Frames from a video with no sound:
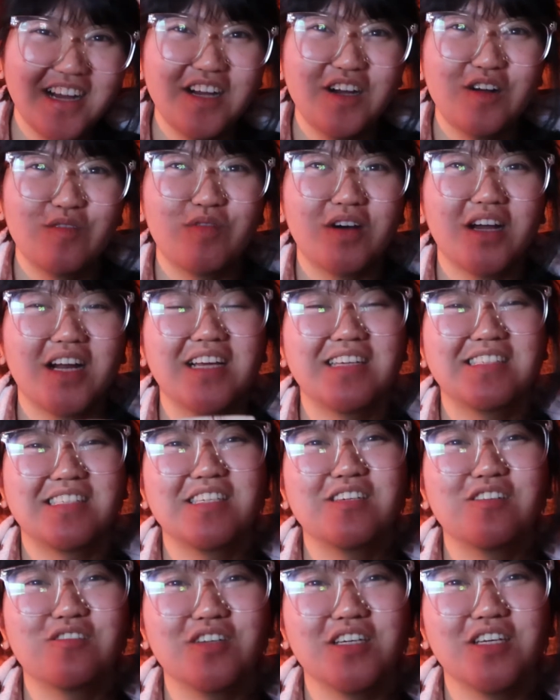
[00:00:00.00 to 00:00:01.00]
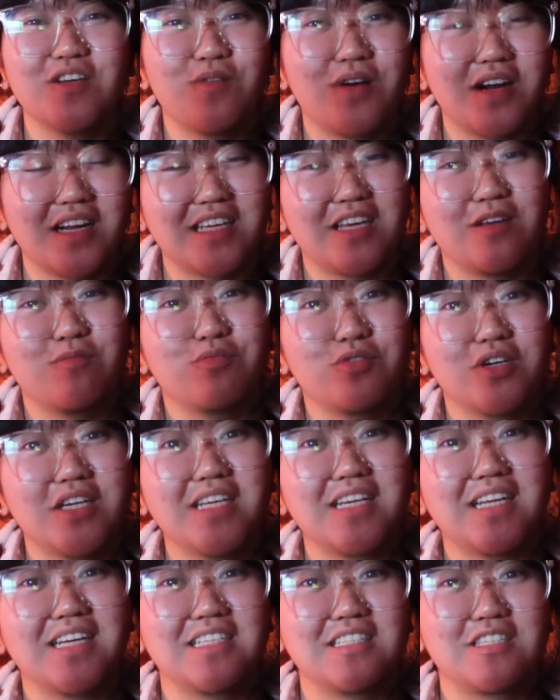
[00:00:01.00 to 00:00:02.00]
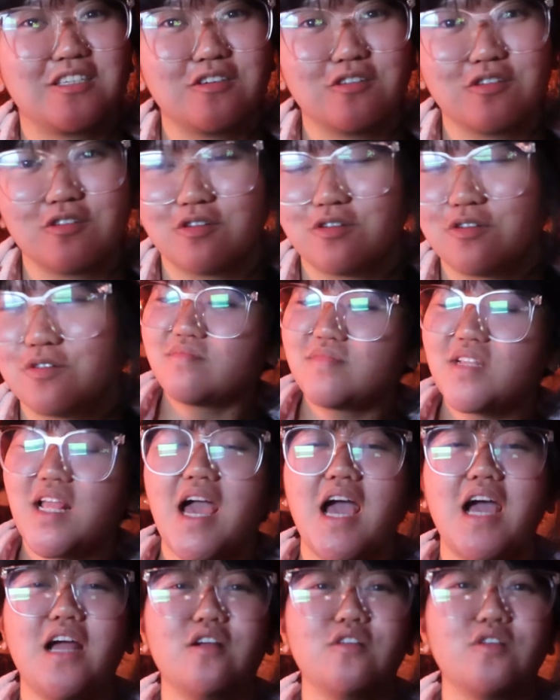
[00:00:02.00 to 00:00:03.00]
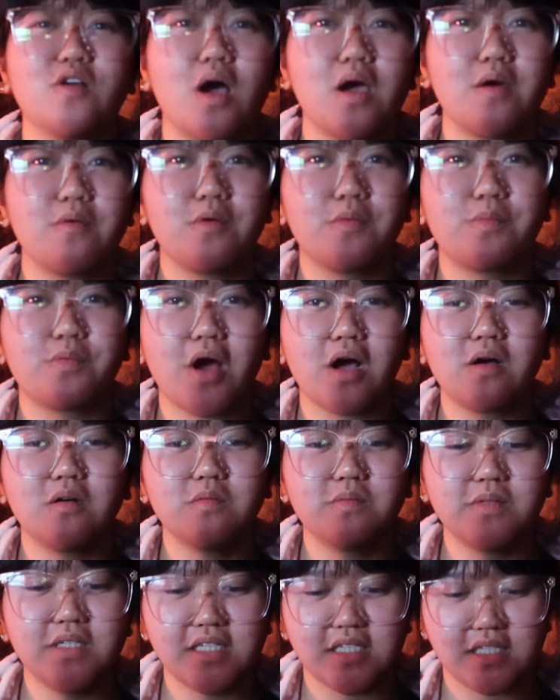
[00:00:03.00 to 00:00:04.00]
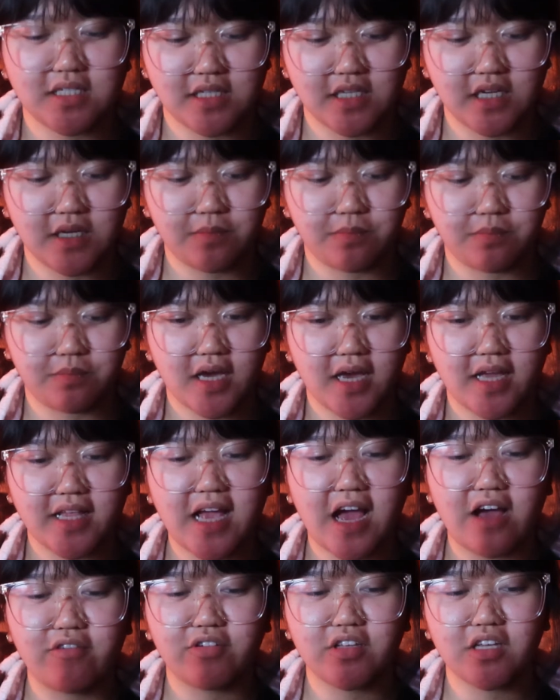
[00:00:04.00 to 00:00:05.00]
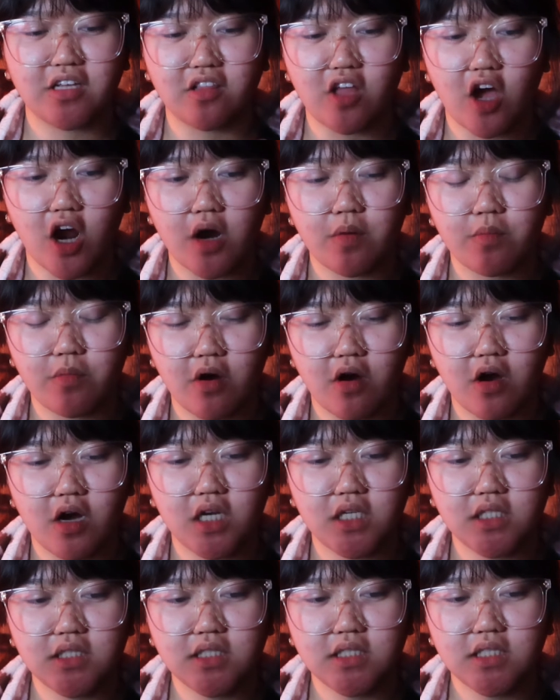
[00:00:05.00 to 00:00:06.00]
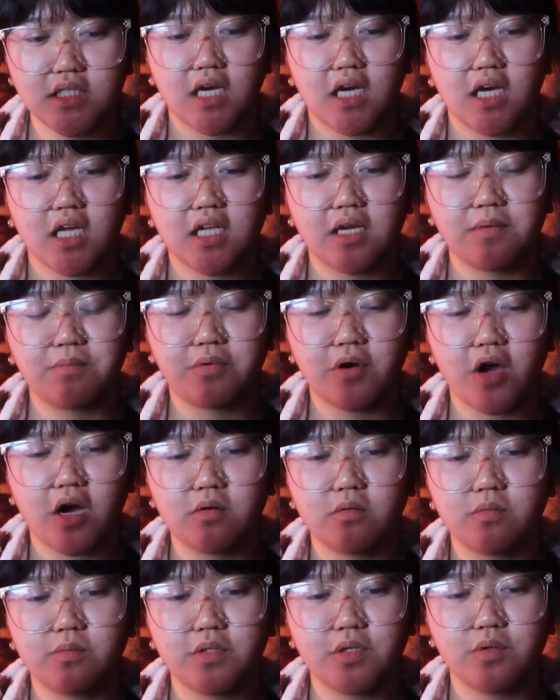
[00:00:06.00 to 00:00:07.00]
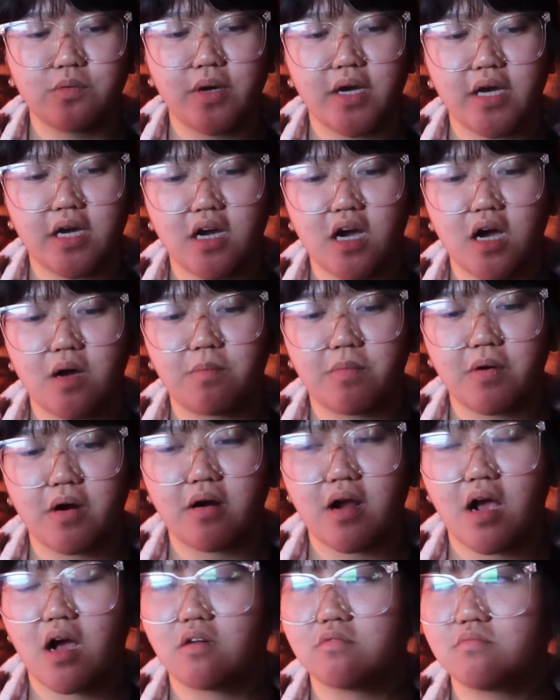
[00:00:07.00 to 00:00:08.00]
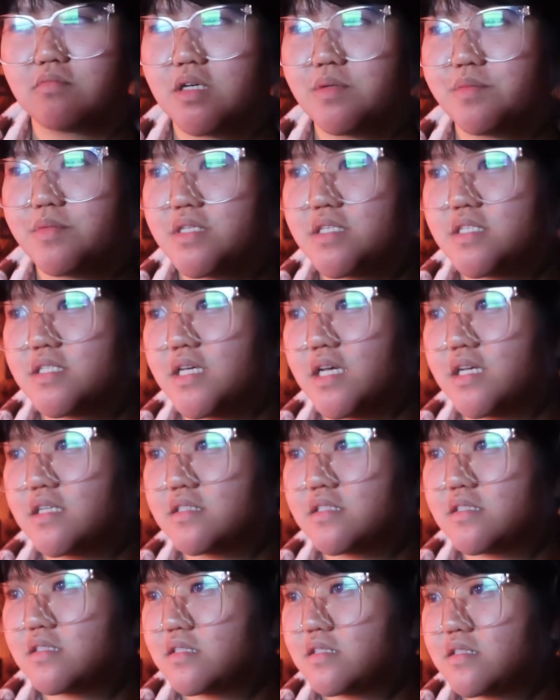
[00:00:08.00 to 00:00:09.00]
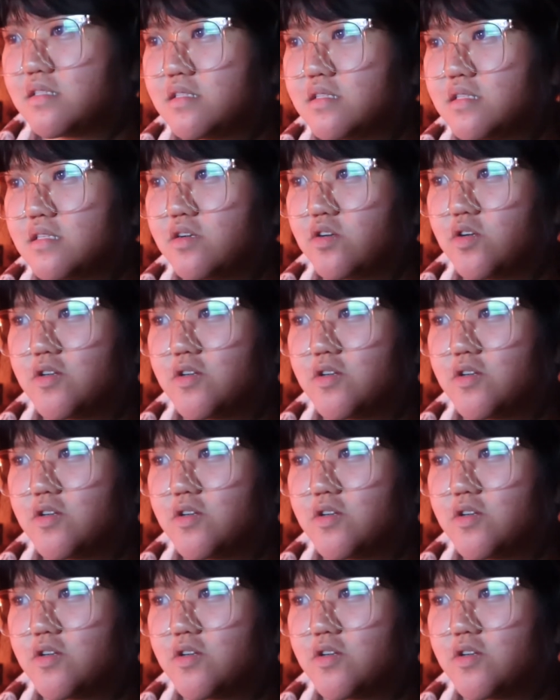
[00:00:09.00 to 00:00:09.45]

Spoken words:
But I still really want to keep reading too. I don't know, I will probably sleep and have an alarm on, and I probably wake up around maybe 6 or